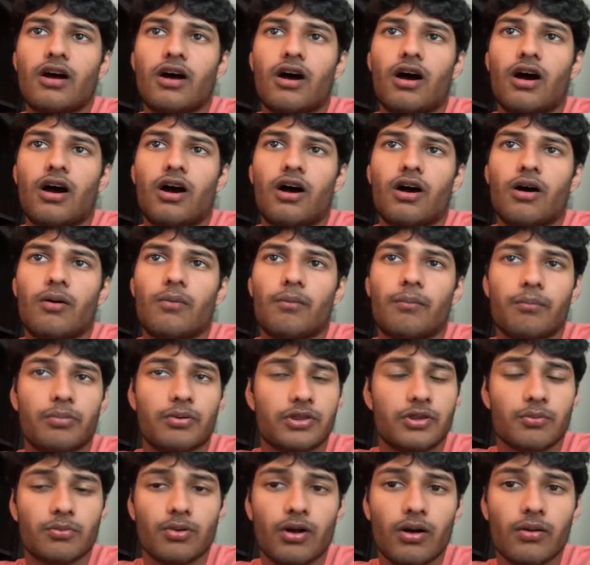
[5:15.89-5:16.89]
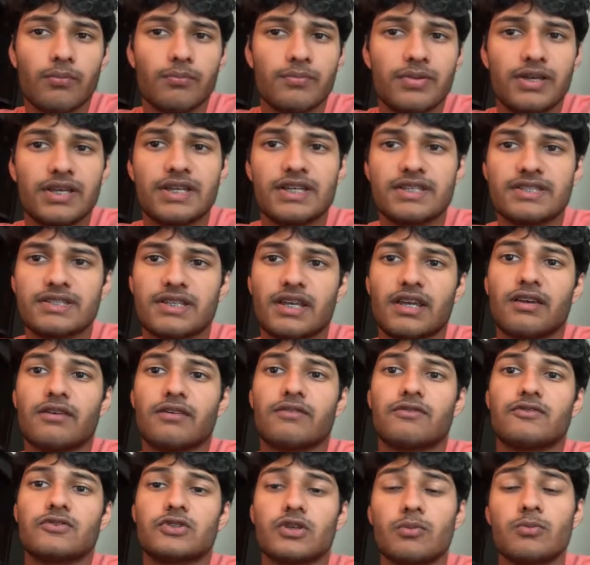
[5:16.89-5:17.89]
But the problem is,
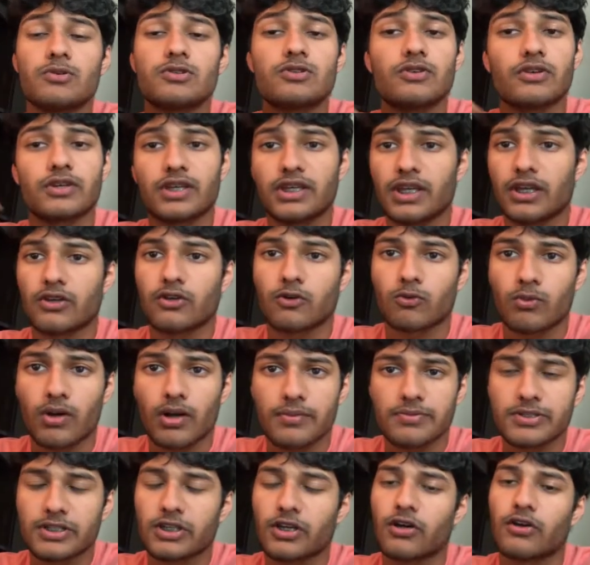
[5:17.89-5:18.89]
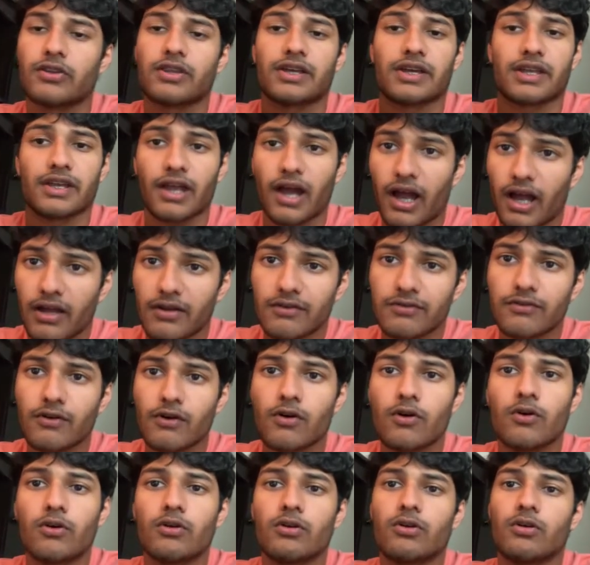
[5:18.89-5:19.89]
if someone's looking at your website on like an
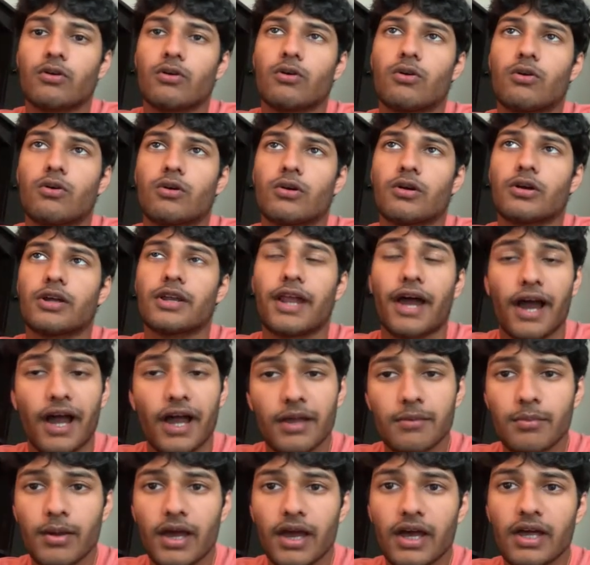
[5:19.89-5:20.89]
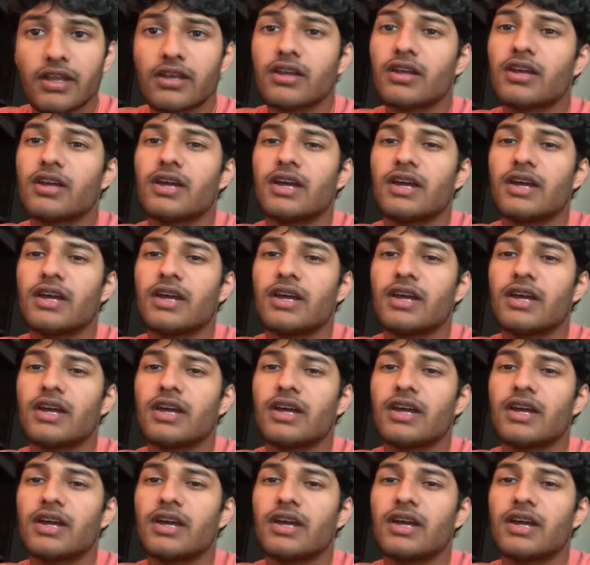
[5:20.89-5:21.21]
iPhone or an iPad,